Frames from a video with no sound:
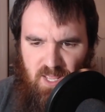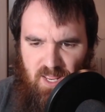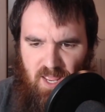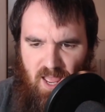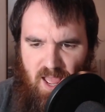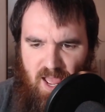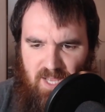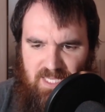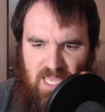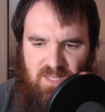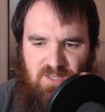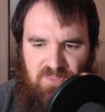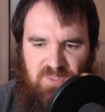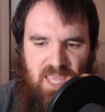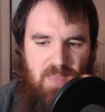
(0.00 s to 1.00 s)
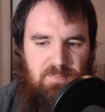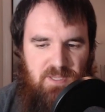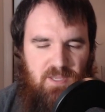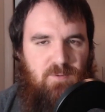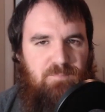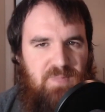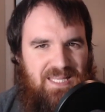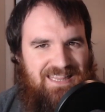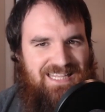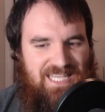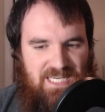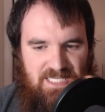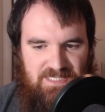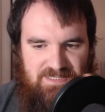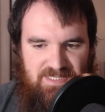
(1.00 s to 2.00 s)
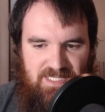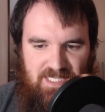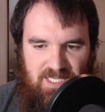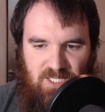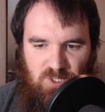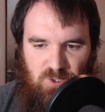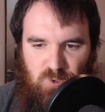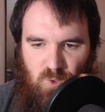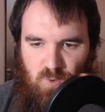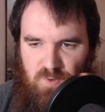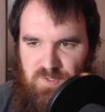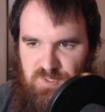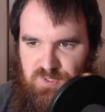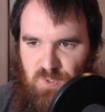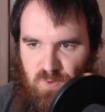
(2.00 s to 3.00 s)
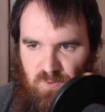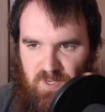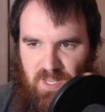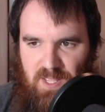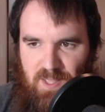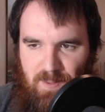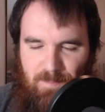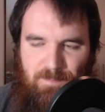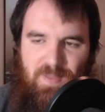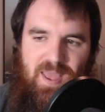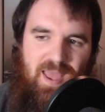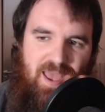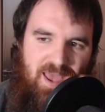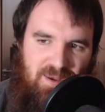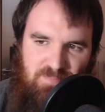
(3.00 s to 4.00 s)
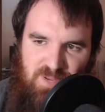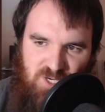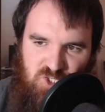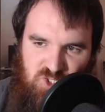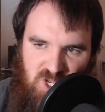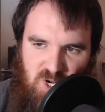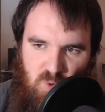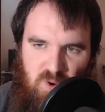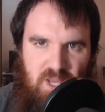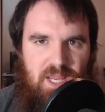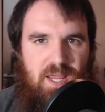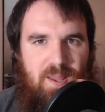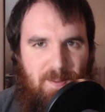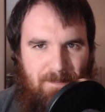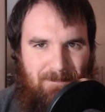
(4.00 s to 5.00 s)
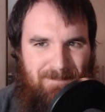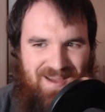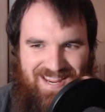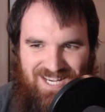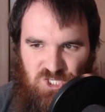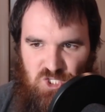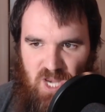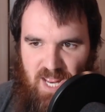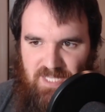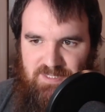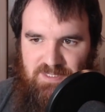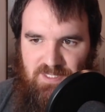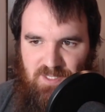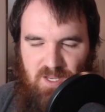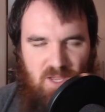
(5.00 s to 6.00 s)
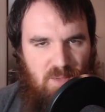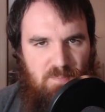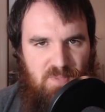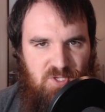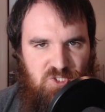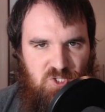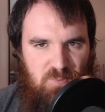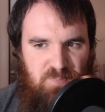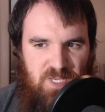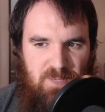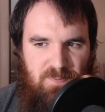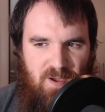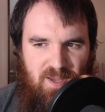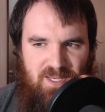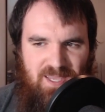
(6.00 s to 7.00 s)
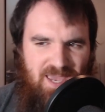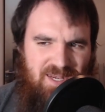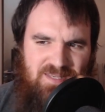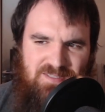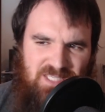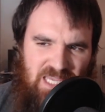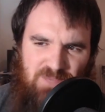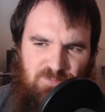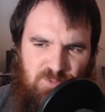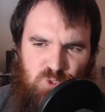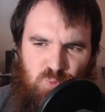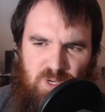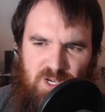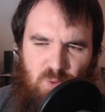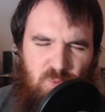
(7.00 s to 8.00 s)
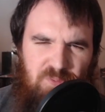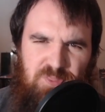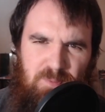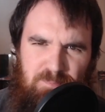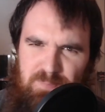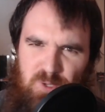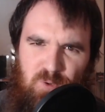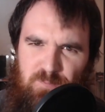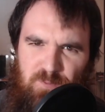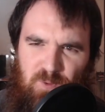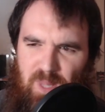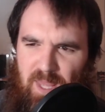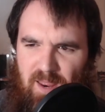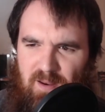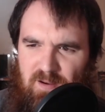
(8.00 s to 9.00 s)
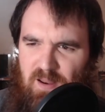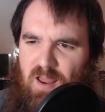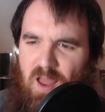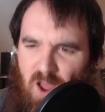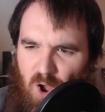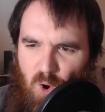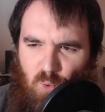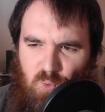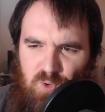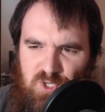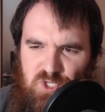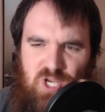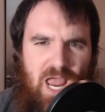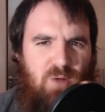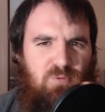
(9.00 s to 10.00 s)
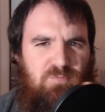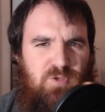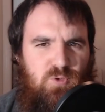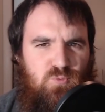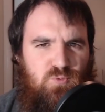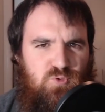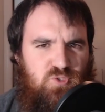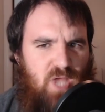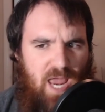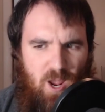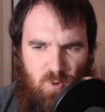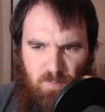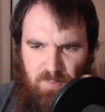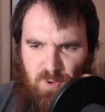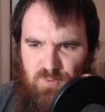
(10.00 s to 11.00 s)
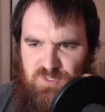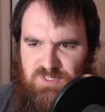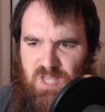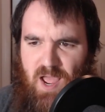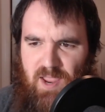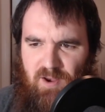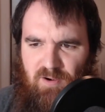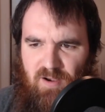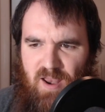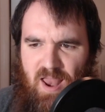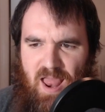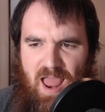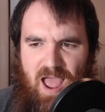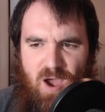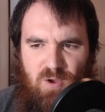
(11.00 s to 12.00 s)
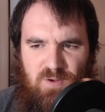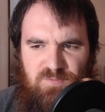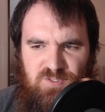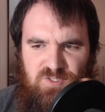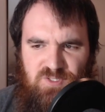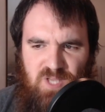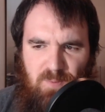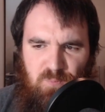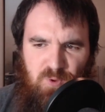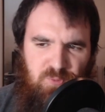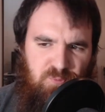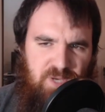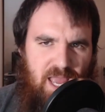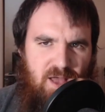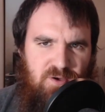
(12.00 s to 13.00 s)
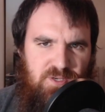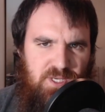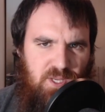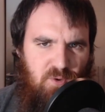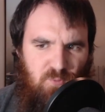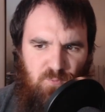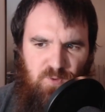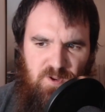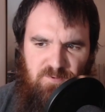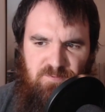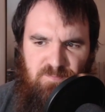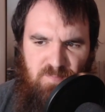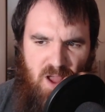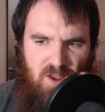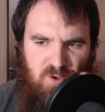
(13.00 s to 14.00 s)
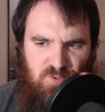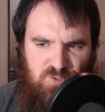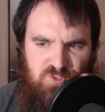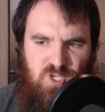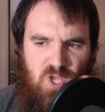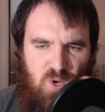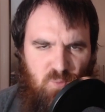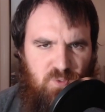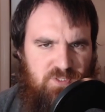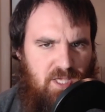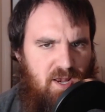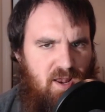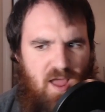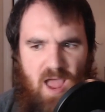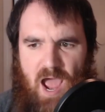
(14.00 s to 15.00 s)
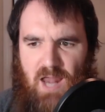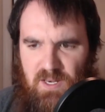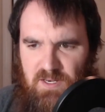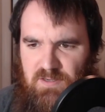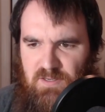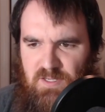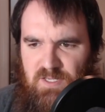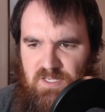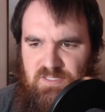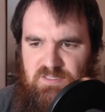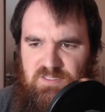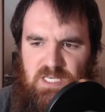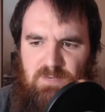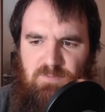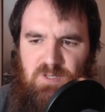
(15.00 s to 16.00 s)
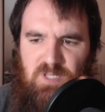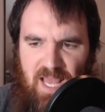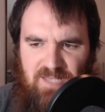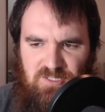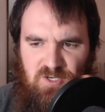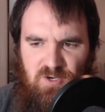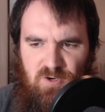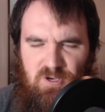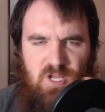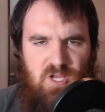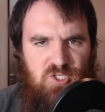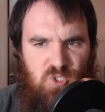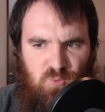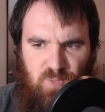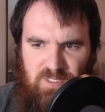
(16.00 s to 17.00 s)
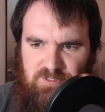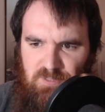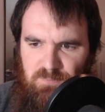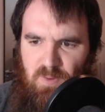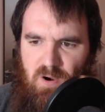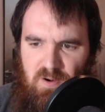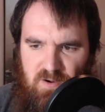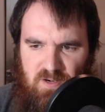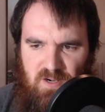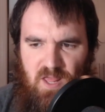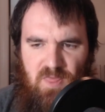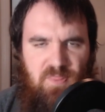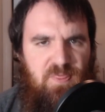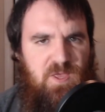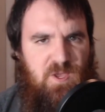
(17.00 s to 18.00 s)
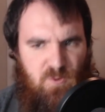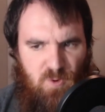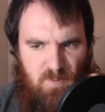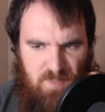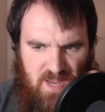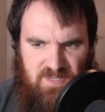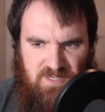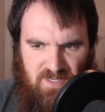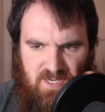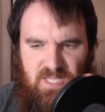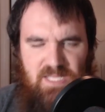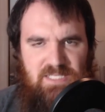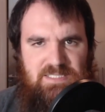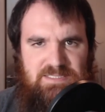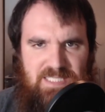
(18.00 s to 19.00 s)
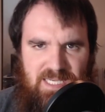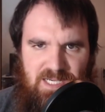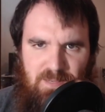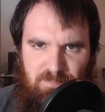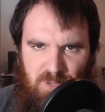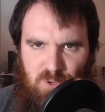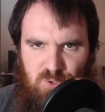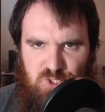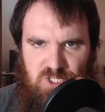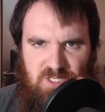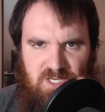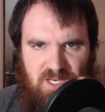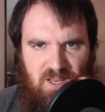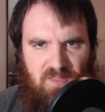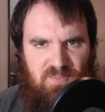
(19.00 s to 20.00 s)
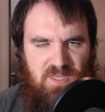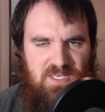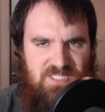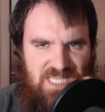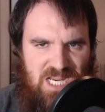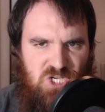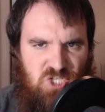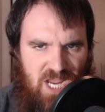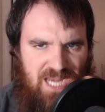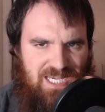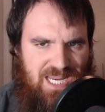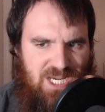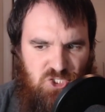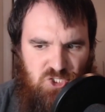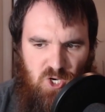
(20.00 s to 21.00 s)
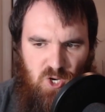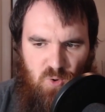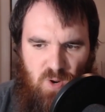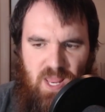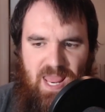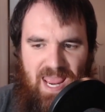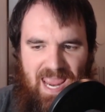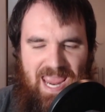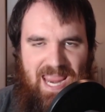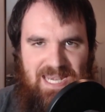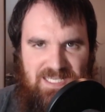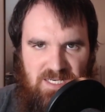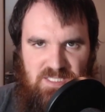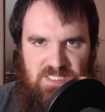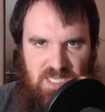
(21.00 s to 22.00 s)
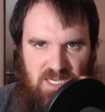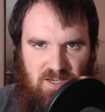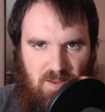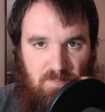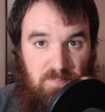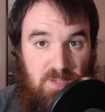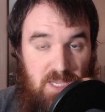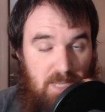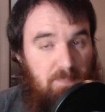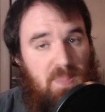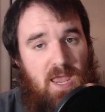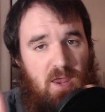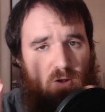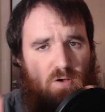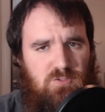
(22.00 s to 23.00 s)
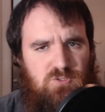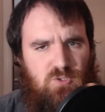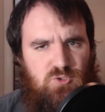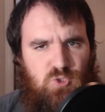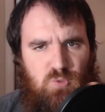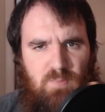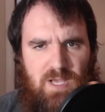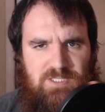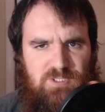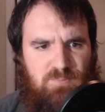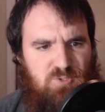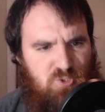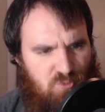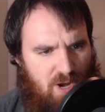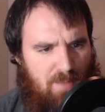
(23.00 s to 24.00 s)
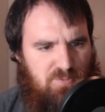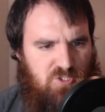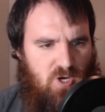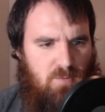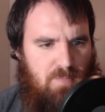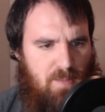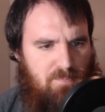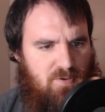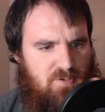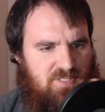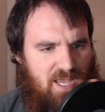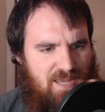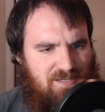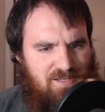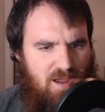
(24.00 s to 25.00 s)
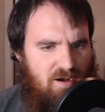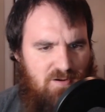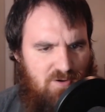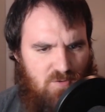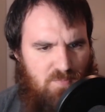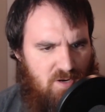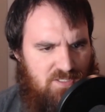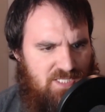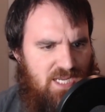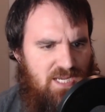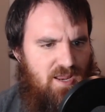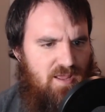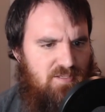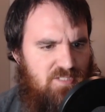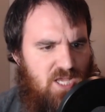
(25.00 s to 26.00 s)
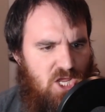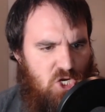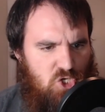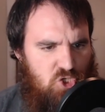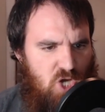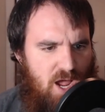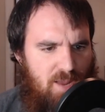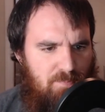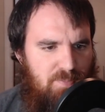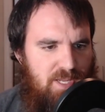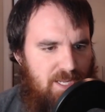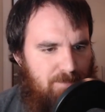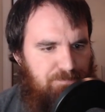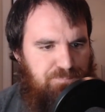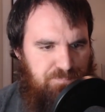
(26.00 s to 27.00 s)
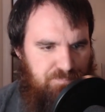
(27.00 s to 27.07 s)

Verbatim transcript: uh, Kenneth Cameo, Lady T, Laura Story, Mad Mitch Dunaway, Mike Jackson, Mr. Peabody and his evil twin with the beautiful hair, Orange Hat Reviews, Outpost Dyer, Out of Step with Reality, Riff Magos, Rosetta Allen, Steve Glasker, Teresa Martin, Theodore Benton, Tina Bojan, The DJD Show, and Tina B. And also to my Subscribe Star members Edgardo Martinez, John B.,